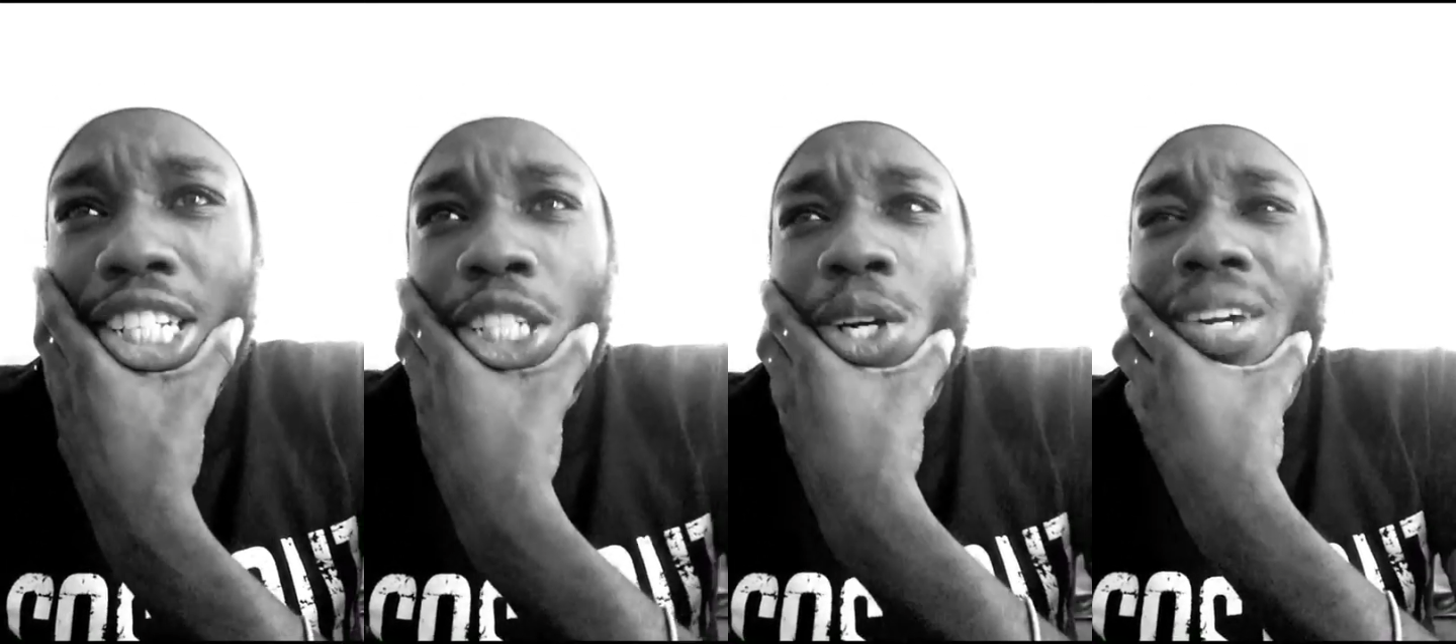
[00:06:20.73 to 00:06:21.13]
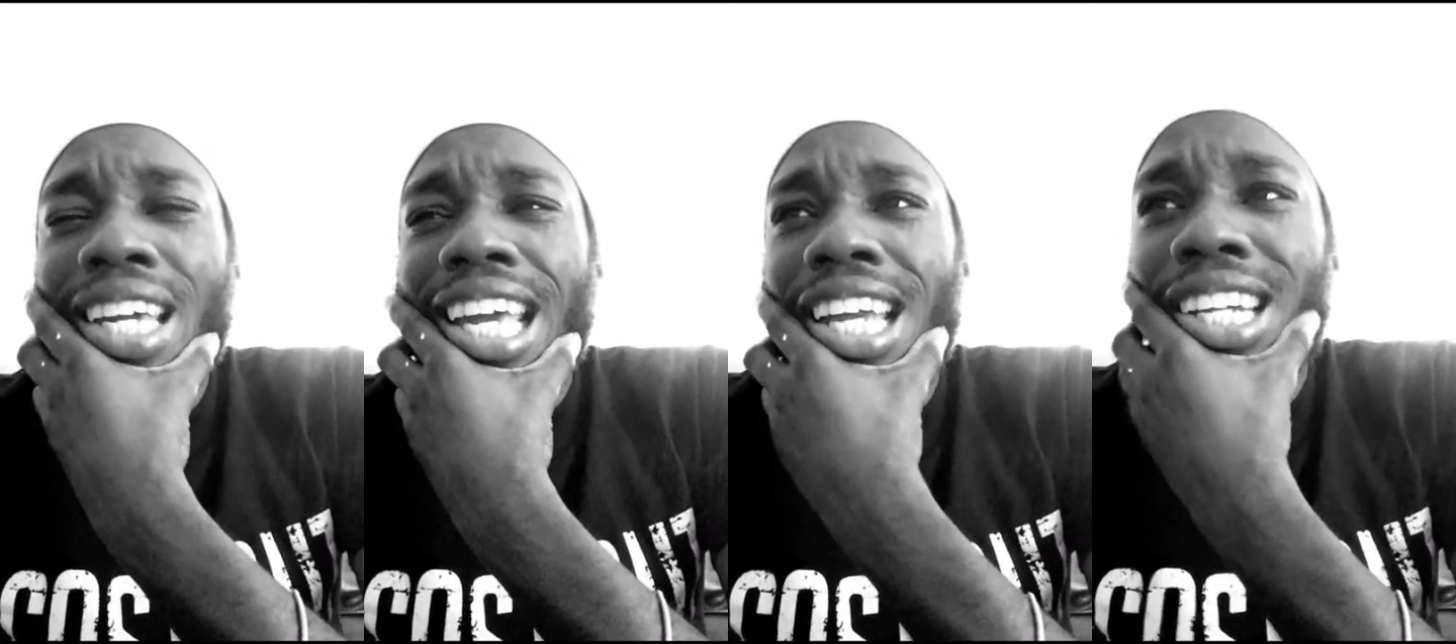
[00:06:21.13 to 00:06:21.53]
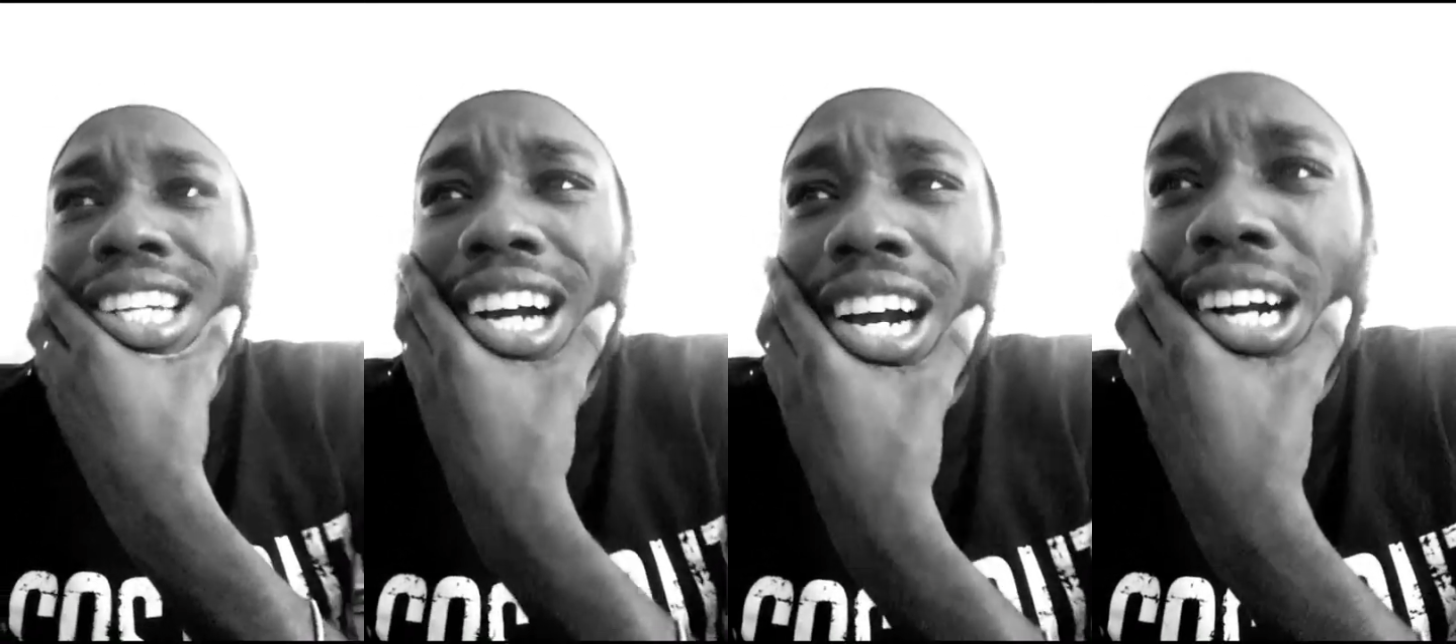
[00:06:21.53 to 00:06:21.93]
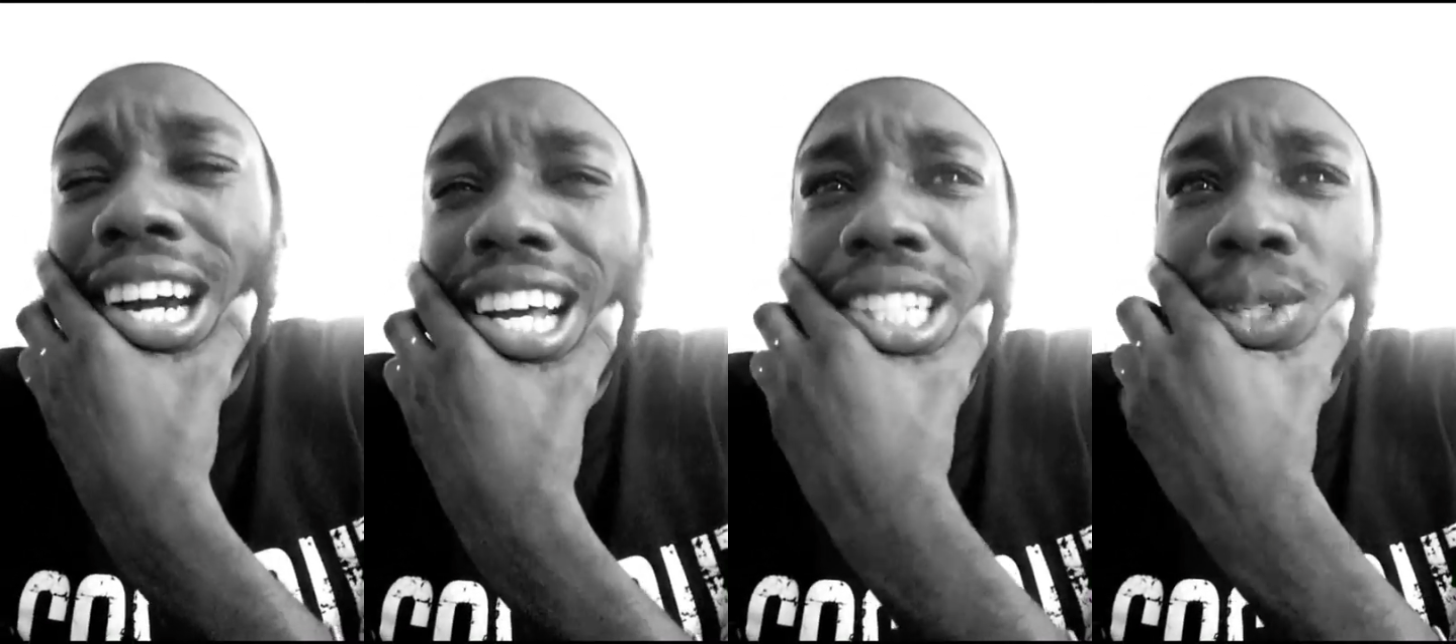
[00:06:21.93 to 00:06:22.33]
So we get in the car.
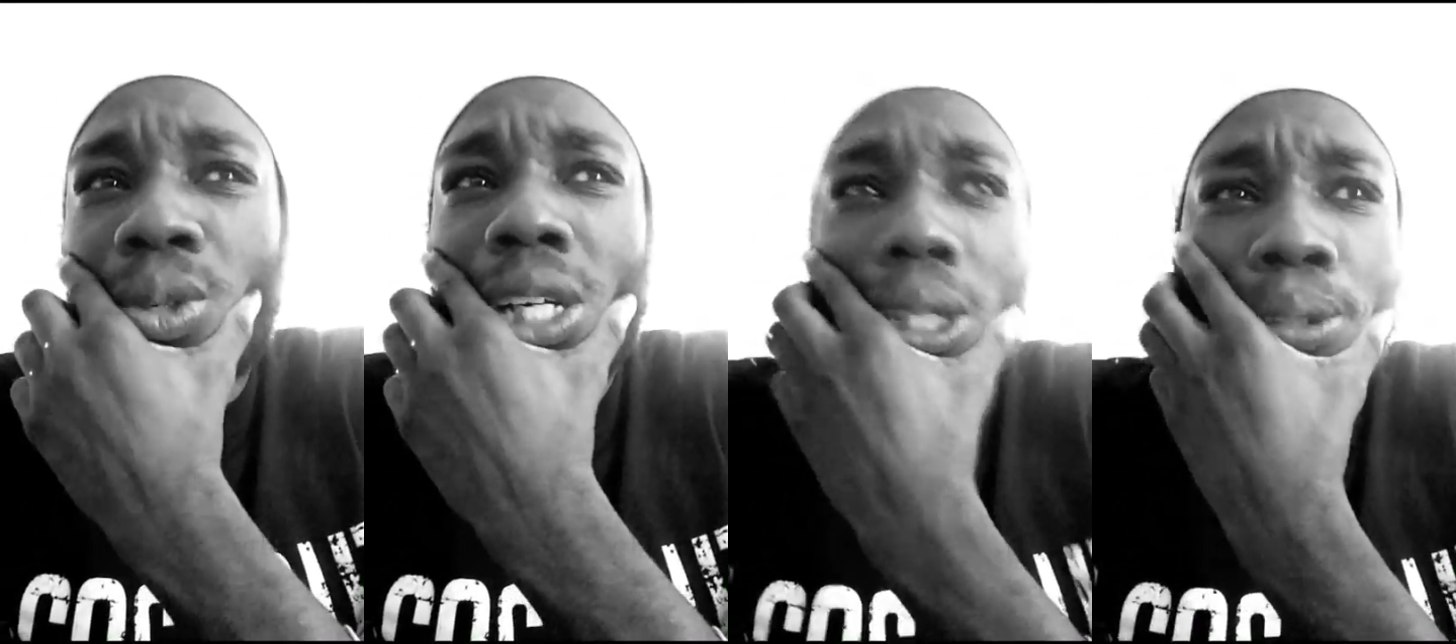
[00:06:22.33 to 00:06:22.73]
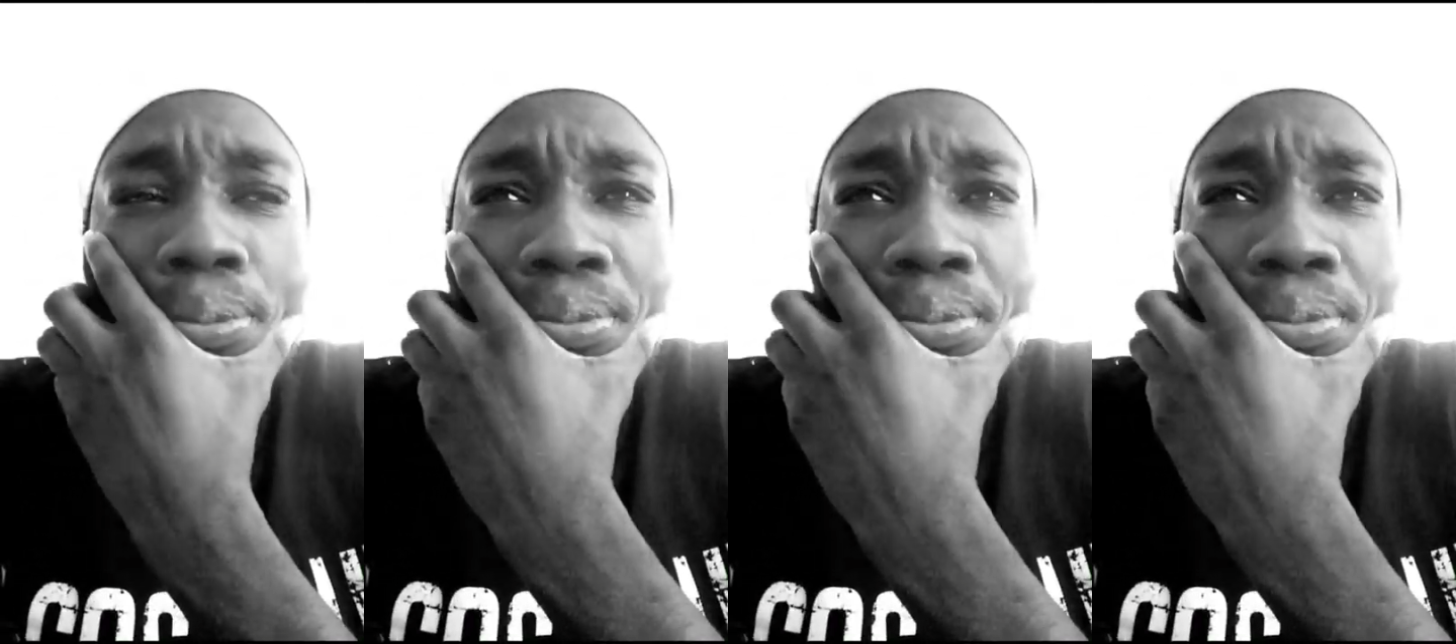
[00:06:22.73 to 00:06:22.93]
I said, well,